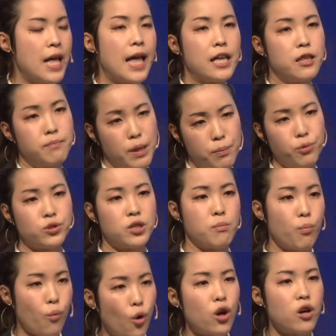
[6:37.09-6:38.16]
and by putting
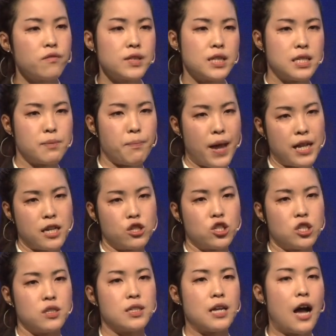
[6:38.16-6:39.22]
more of these
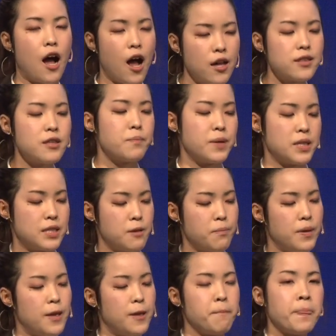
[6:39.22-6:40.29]
packages on the
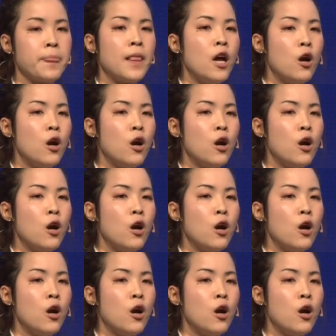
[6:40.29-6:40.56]
PCB,